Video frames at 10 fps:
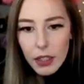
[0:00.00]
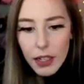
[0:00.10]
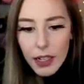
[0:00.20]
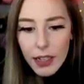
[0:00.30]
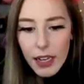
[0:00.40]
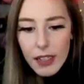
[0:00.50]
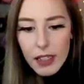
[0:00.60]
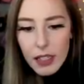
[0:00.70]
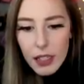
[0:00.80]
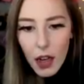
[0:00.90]
Look at
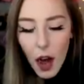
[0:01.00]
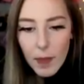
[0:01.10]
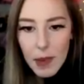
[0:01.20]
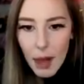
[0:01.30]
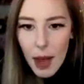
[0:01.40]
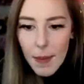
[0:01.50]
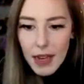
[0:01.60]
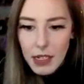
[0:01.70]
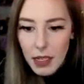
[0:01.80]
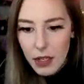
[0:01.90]
this. Call Me Bob
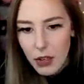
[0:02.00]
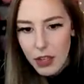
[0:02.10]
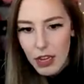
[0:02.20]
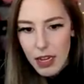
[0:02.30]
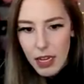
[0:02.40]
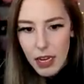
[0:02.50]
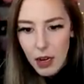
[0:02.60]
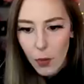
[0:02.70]
has a little thing here.